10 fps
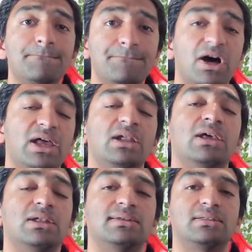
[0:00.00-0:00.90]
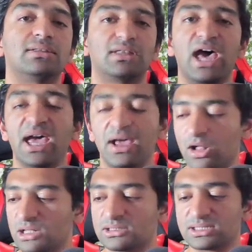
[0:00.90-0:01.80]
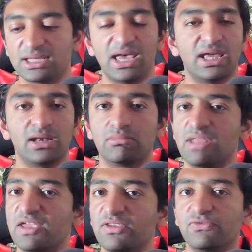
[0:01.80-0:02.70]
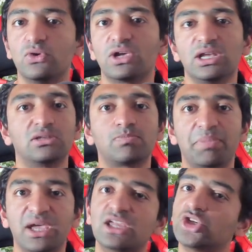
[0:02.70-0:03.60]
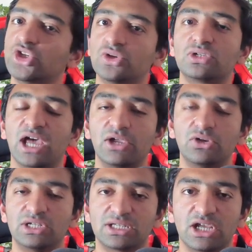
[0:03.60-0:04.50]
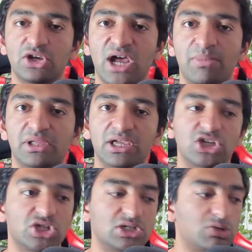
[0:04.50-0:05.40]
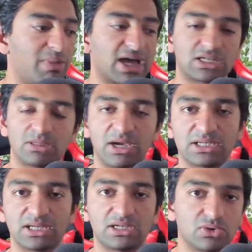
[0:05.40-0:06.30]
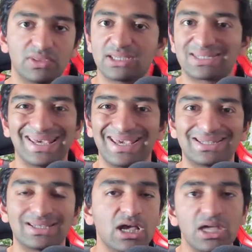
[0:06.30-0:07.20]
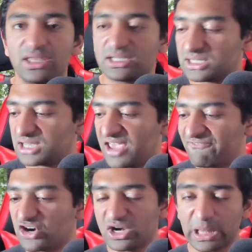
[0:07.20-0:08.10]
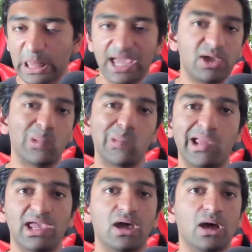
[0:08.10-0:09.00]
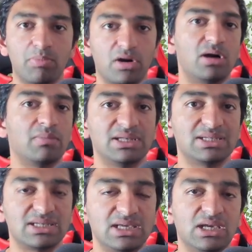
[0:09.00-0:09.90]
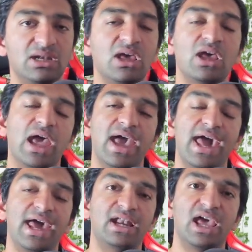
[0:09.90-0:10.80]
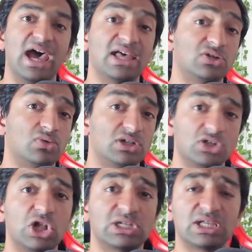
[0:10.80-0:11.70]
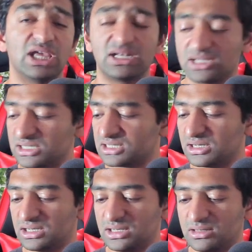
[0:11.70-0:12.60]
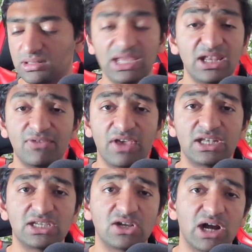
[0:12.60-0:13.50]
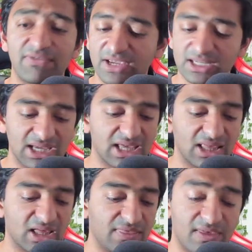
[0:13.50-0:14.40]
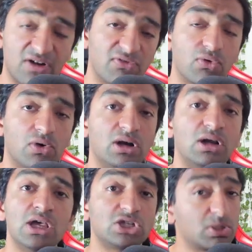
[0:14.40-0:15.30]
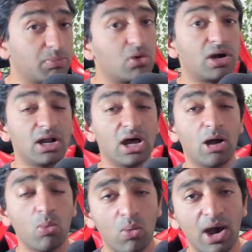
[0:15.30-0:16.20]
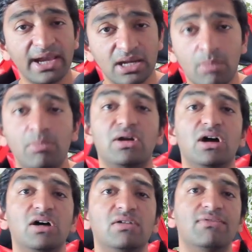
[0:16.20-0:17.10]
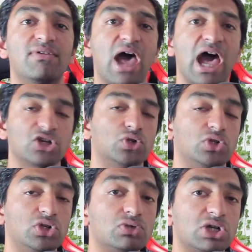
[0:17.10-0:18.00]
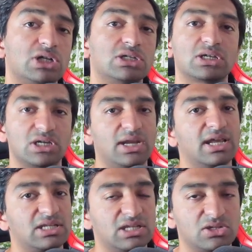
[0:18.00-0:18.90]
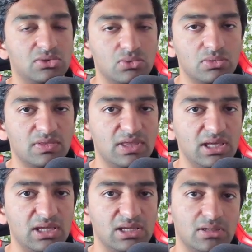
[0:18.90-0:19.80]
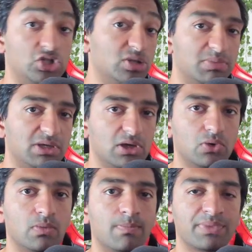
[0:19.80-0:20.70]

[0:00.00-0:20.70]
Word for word: But that all said, if you can pick and choose how you design your application to maximize it. So in this case, this is a very lightweight apartment scene. And as a result, it doesn't need fancy graphics and can therefore support a wide number of actual users connecting to the GPU.